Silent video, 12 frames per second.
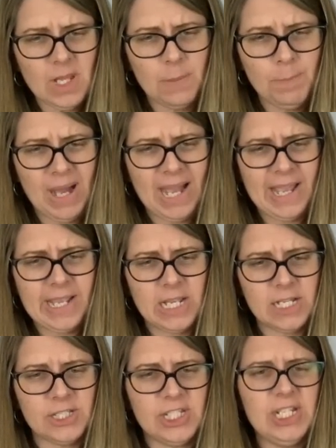
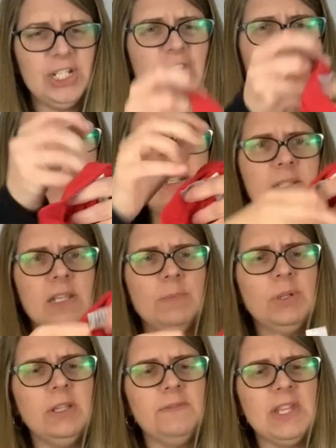by TJ's, I
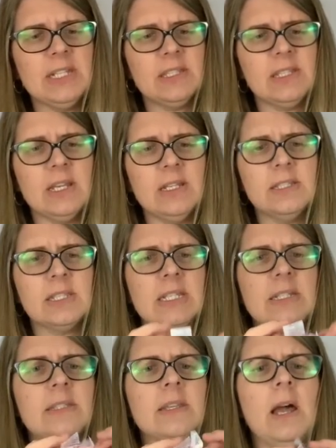believe that says.
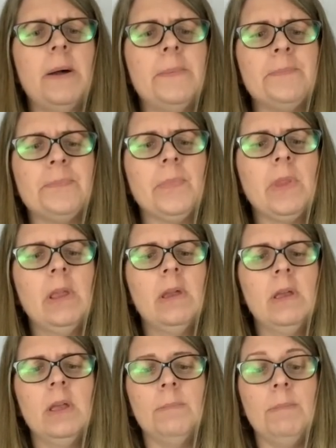It's um,
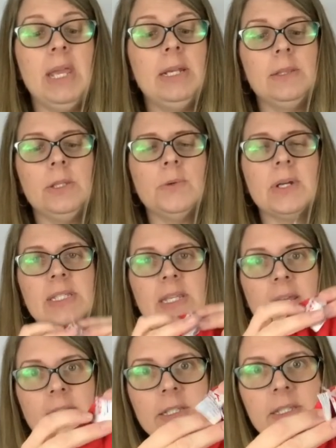made in the
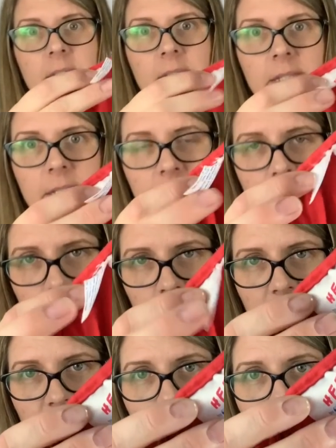USA. This The
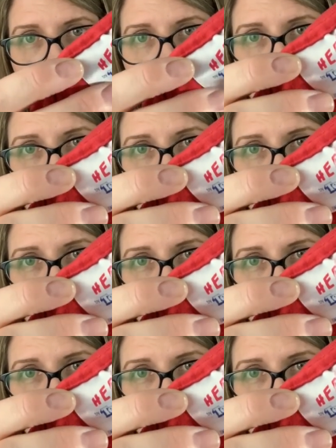label is